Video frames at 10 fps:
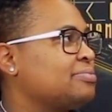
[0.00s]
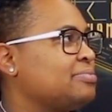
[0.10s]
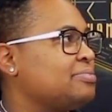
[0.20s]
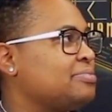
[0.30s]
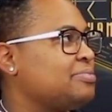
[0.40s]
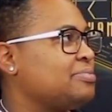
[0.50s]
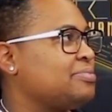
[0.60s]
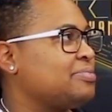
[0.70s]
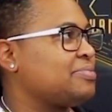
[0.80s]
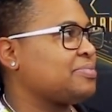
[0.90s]

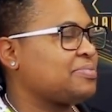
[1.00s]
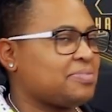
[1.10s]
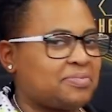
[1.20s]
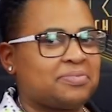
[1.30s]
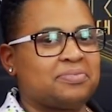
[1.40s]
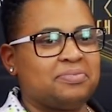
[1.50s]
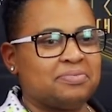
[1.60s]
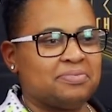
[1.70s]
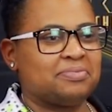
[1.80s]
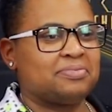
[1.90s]

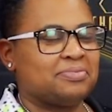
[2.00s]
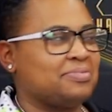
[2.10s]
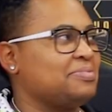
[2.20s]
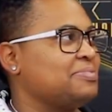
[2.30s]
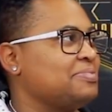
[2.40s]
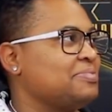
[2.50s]
[no speech]